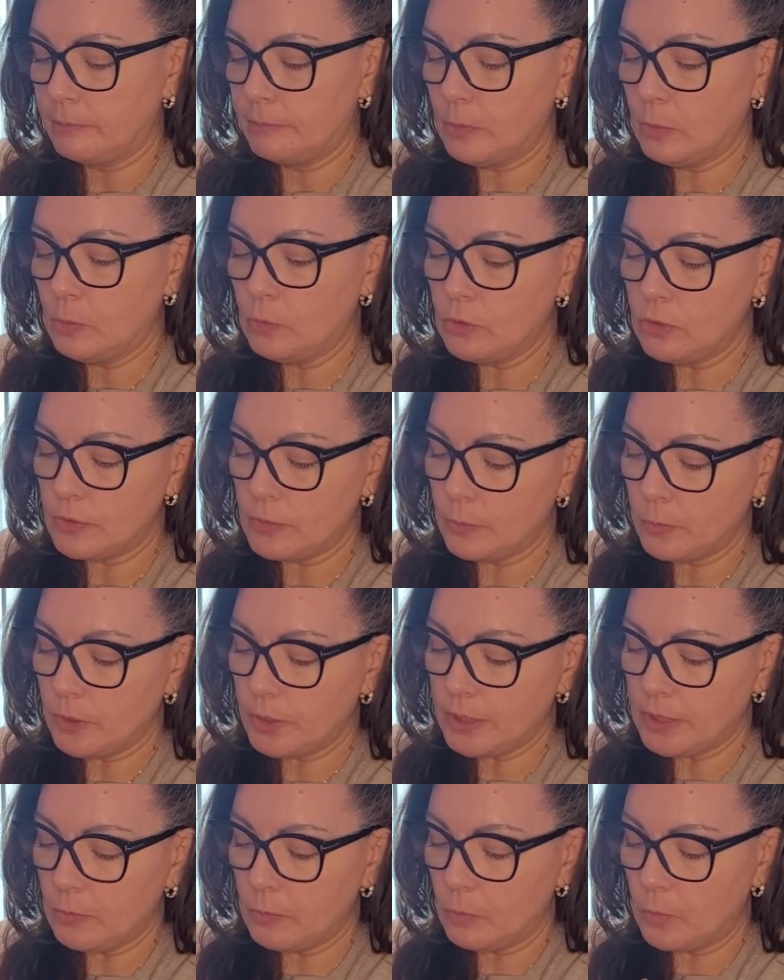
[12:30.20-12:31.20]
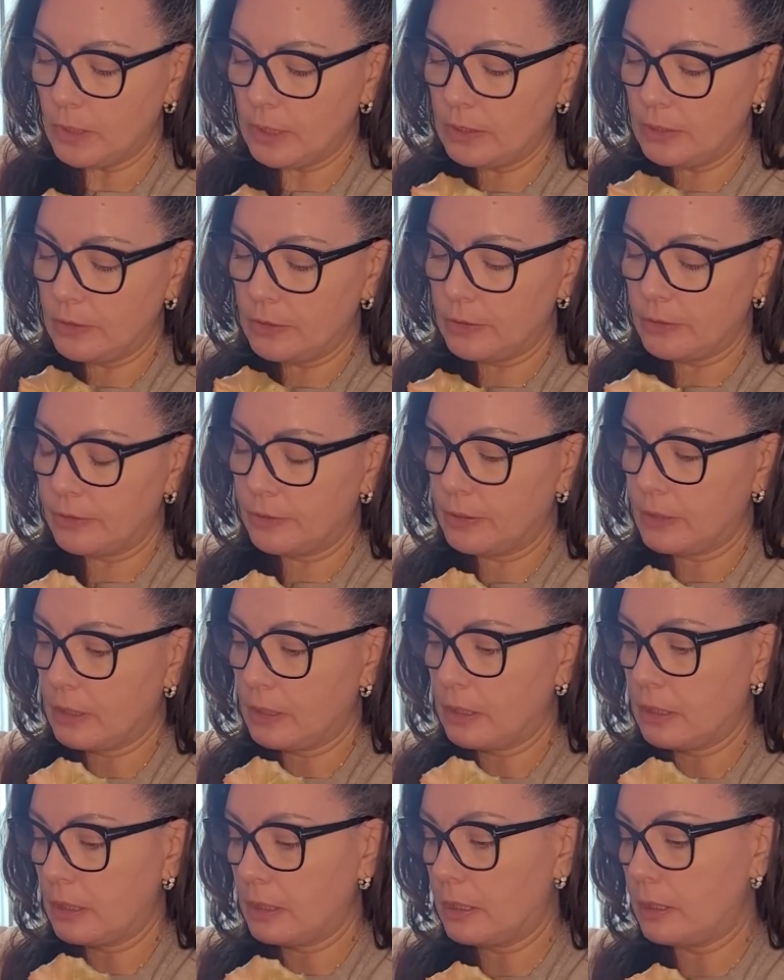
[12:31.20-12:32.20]
who she's working with,
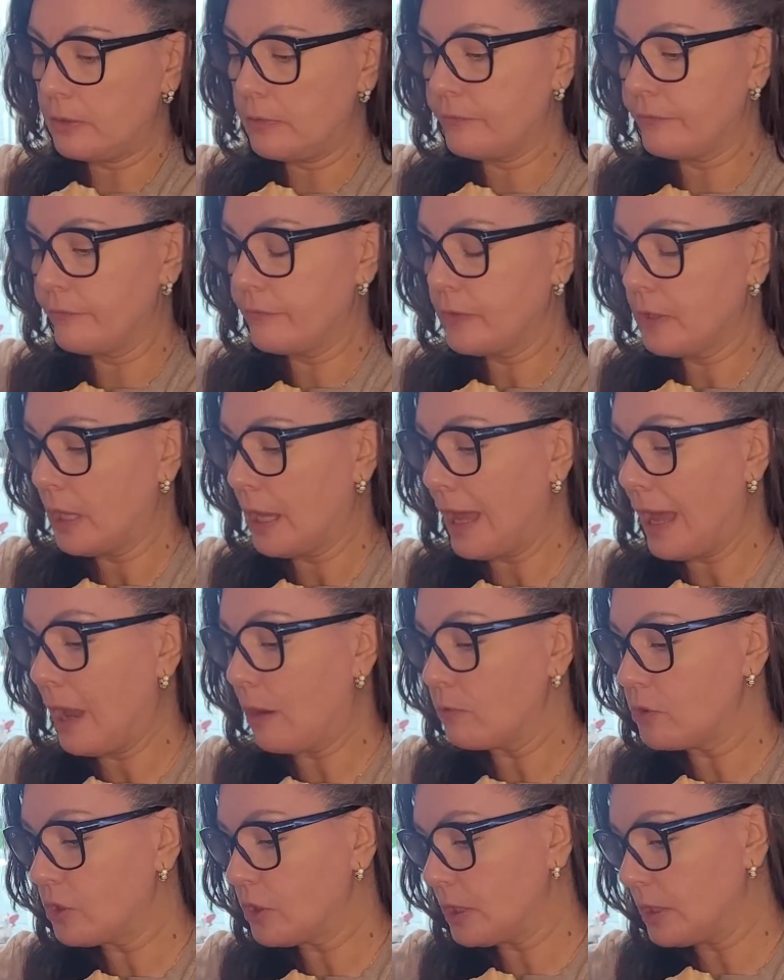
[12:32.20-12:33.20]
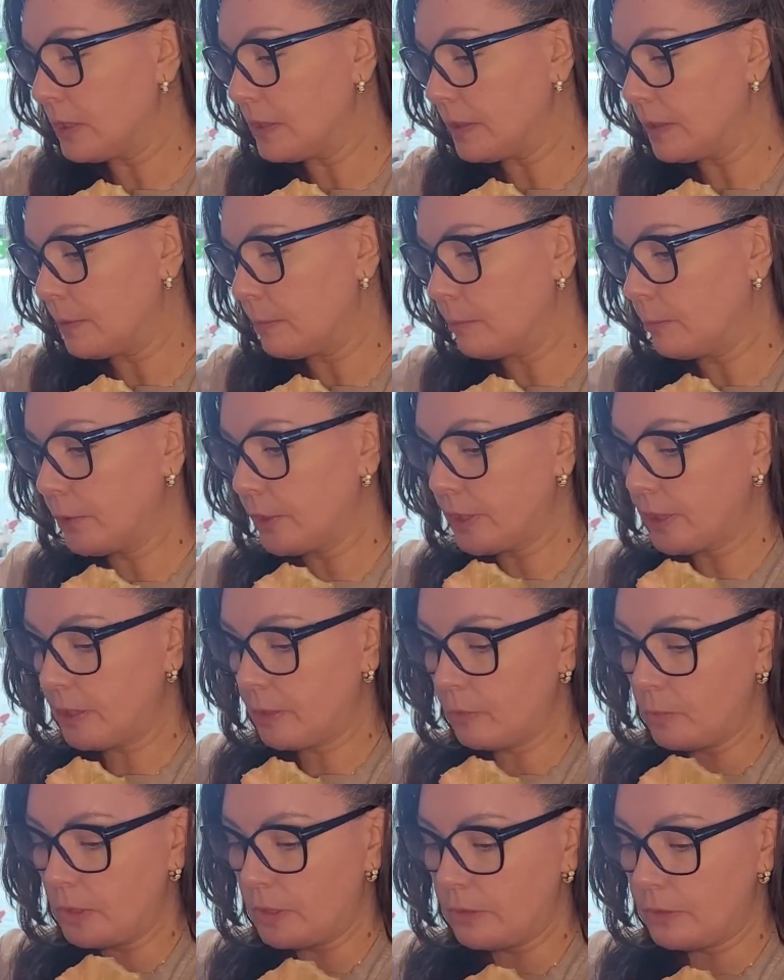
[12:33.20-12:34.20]
how she ended up
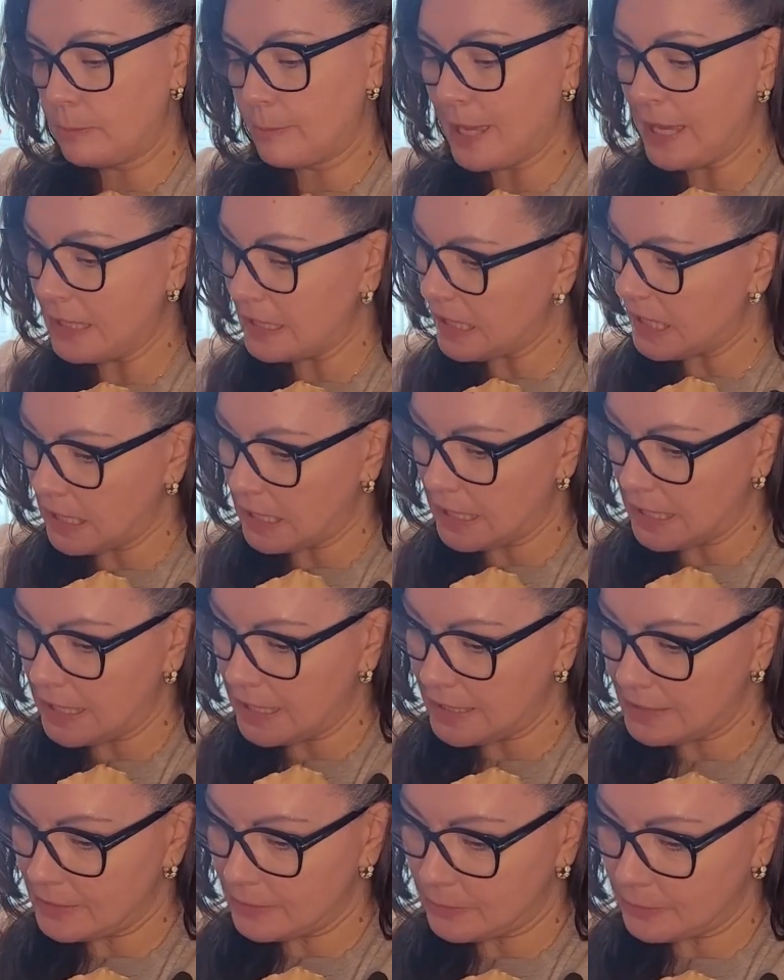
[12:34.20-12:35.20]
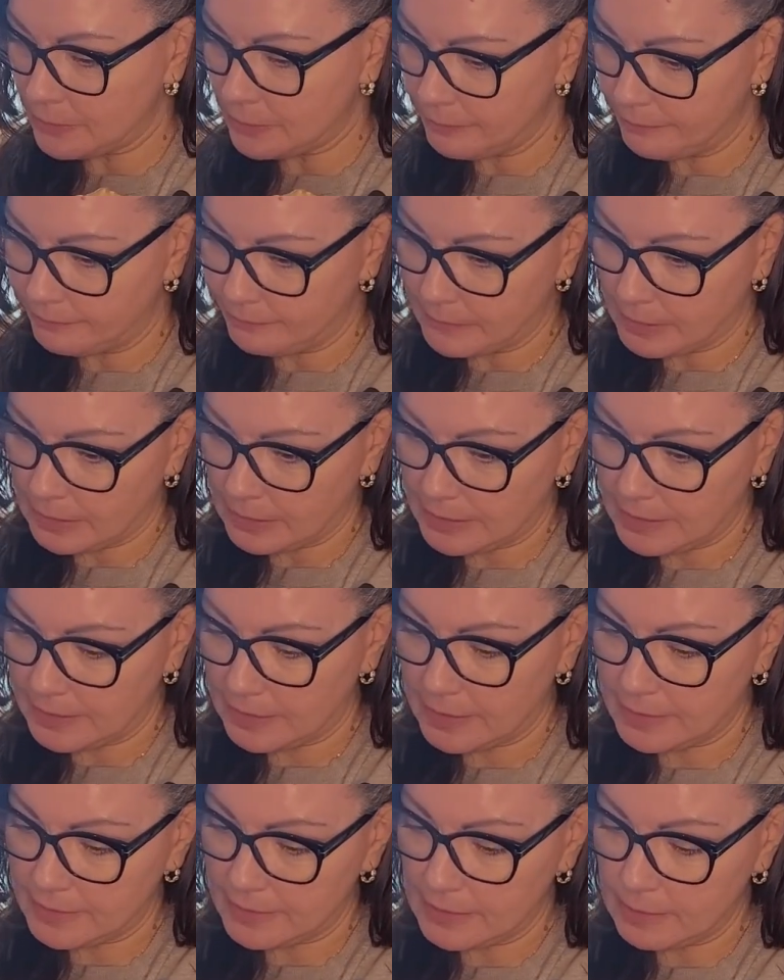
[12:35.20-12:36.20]
working with the bad guys, or at least
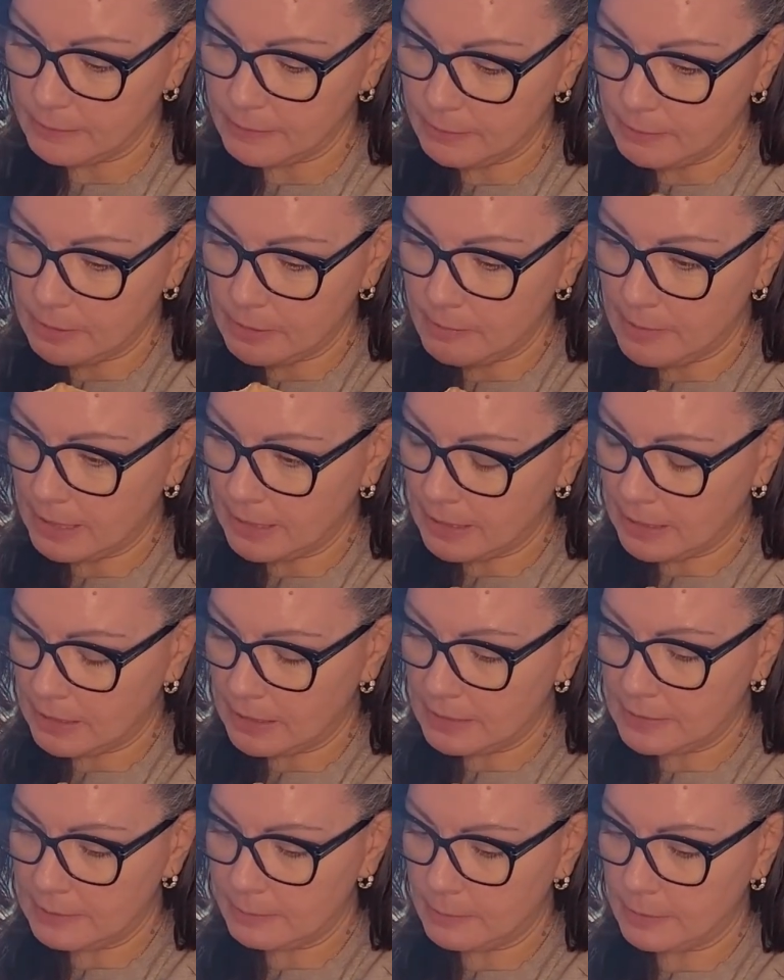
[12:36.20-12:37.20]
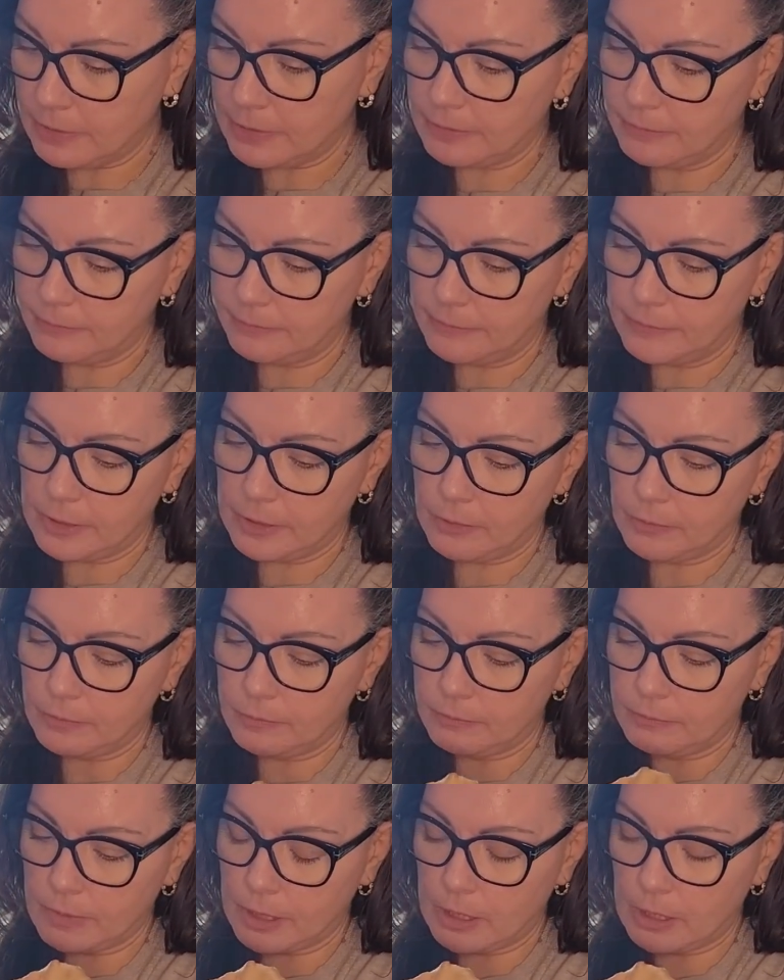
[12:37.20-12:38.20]
they seem to be the bad guys, but
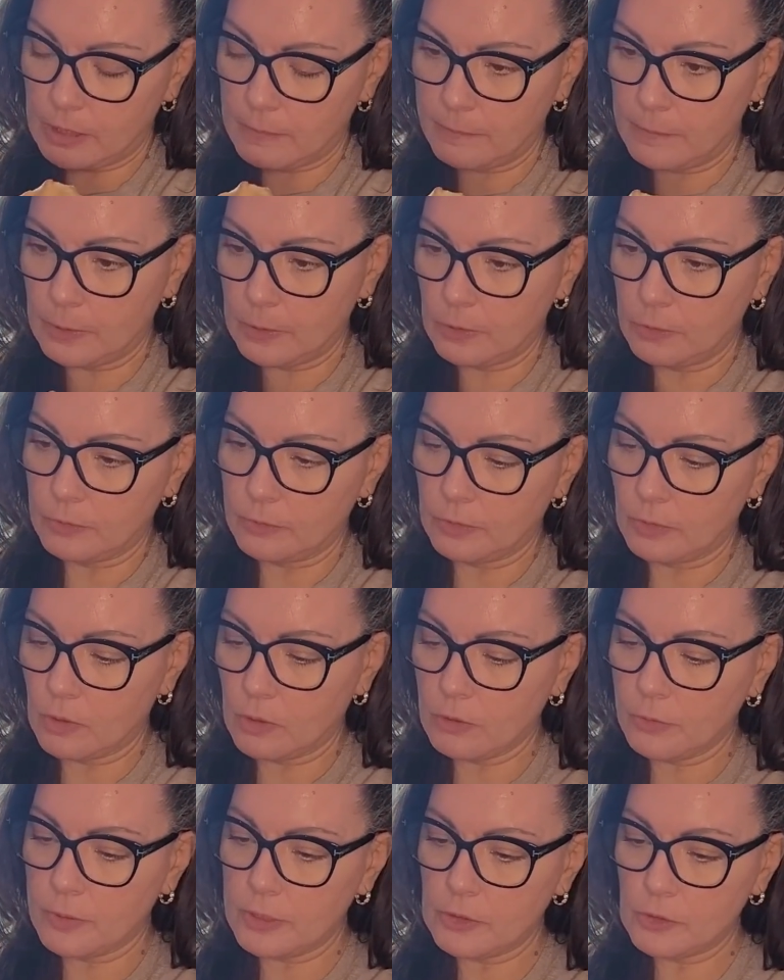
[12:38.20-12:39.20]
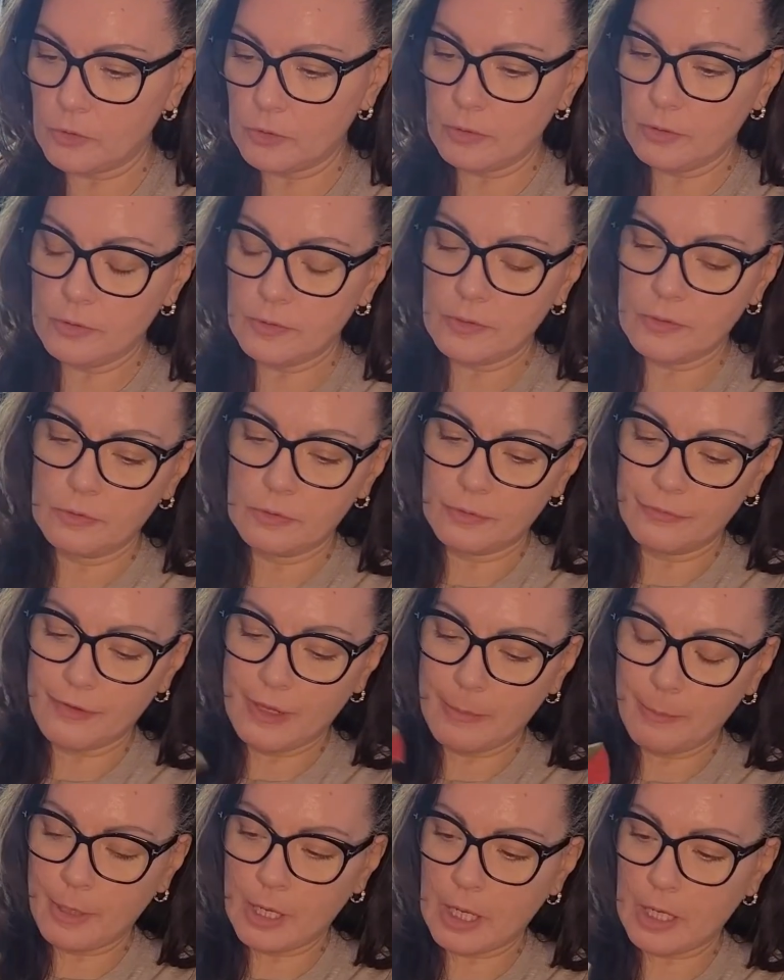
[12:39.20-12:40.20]
they're all creatures. There's
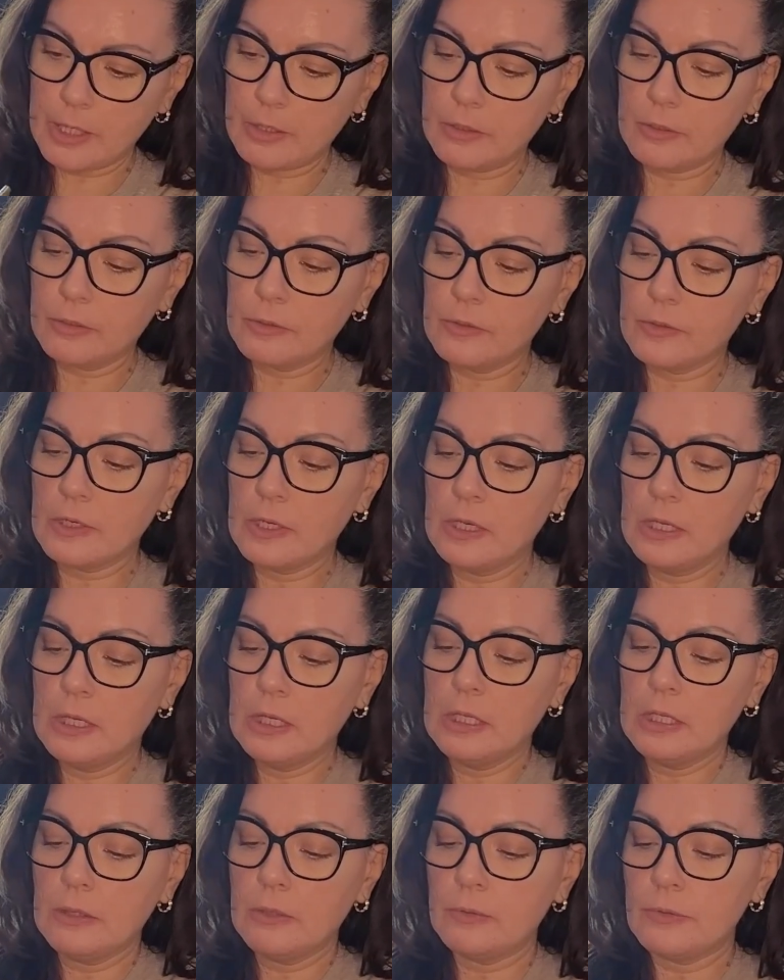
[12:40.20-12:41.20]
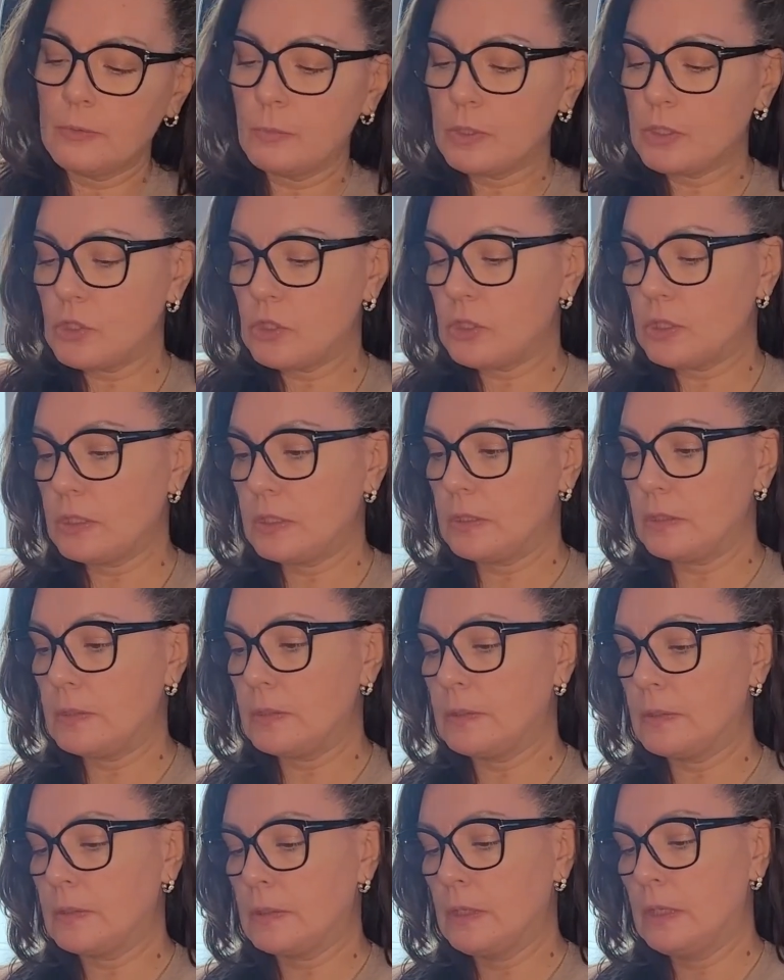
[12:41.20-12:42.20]
vampires, there's
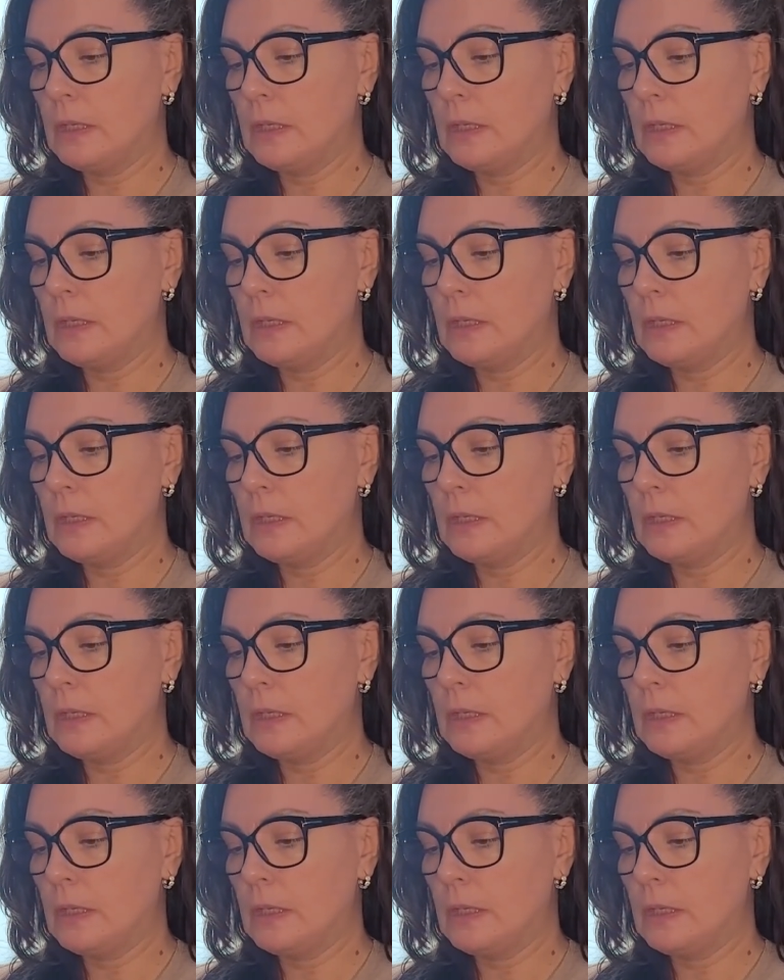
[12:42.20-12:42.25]
witches,